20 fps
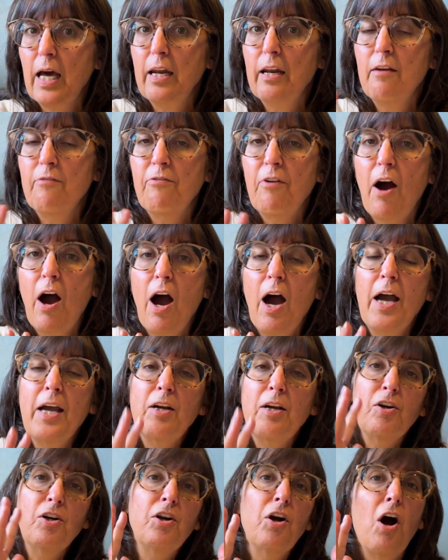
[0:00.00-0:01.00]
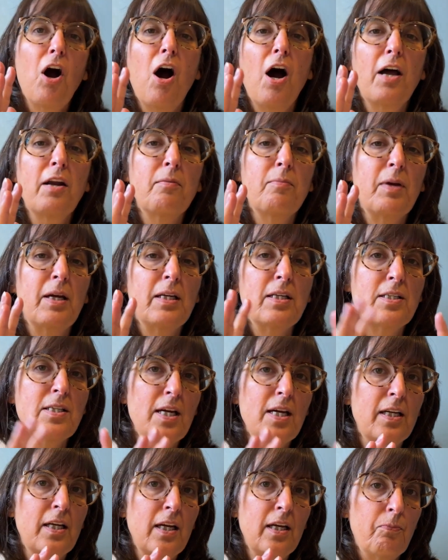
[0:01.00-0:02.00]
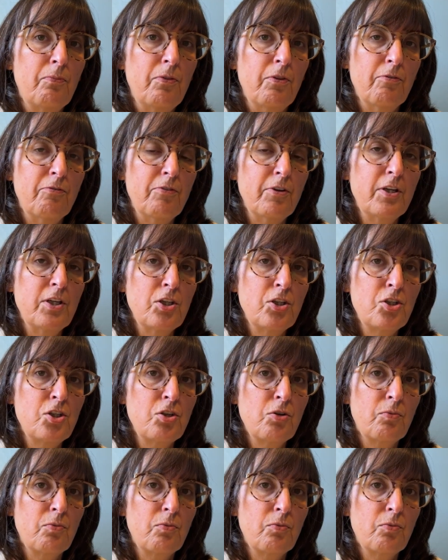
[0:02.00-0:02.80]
If I could automate taking the finished,